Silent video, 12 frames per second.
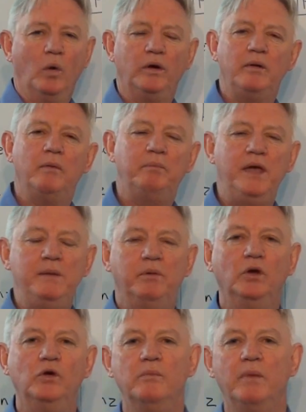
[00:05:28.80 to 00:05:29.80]
What about
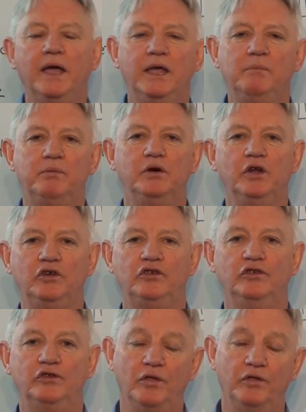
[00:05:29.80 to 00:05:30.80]
people who are making
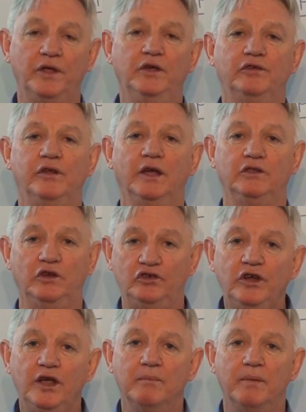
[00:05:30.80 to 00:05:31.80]
predictions on things like the
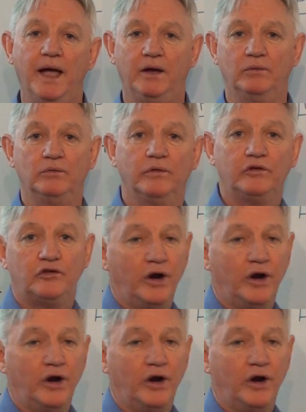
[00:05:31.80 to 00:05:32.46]
share market or the